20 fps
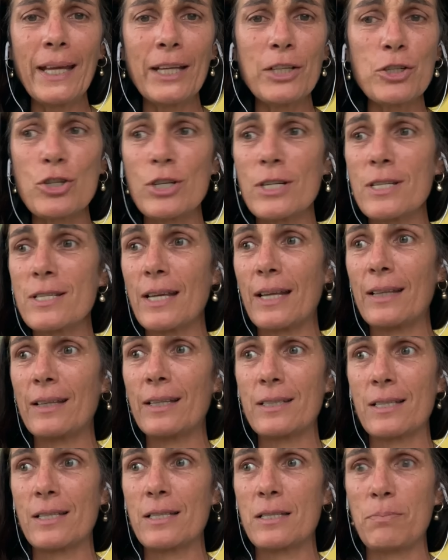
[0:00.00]
And she said,
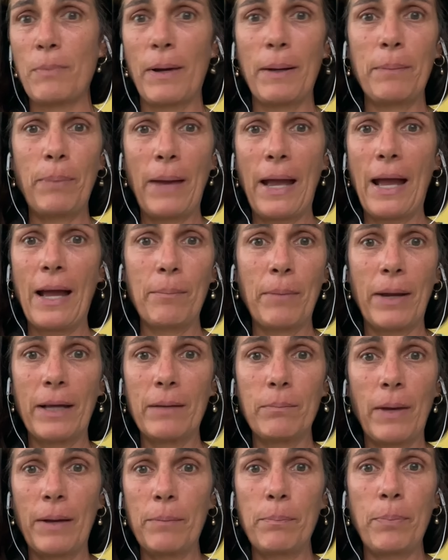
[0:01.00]
this is my
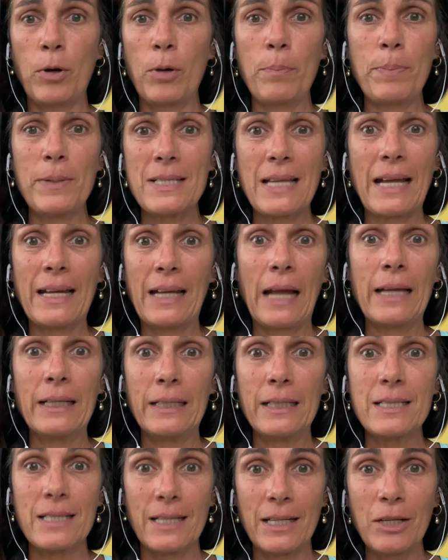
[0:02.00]
purpose. I
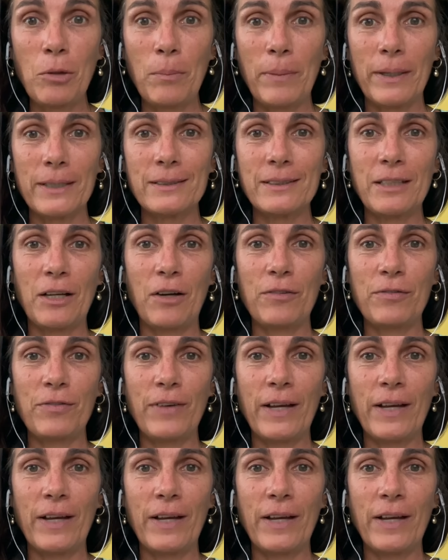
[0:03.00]
need to heal myself.